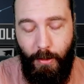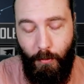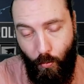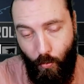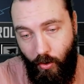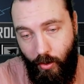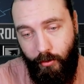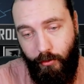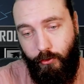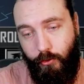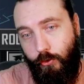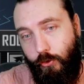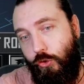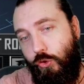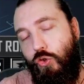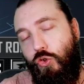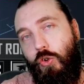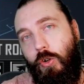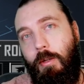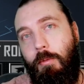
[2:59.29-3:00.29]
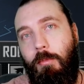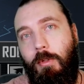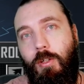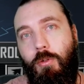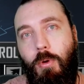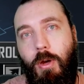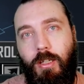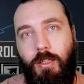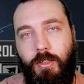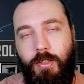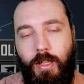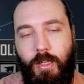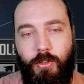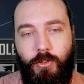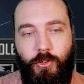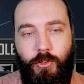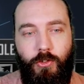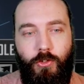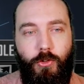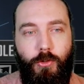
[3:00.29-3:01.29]
Works extremely well in that
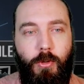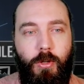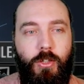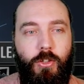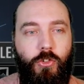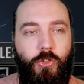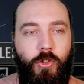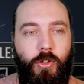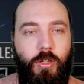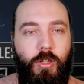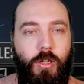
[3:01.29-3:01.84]
situation.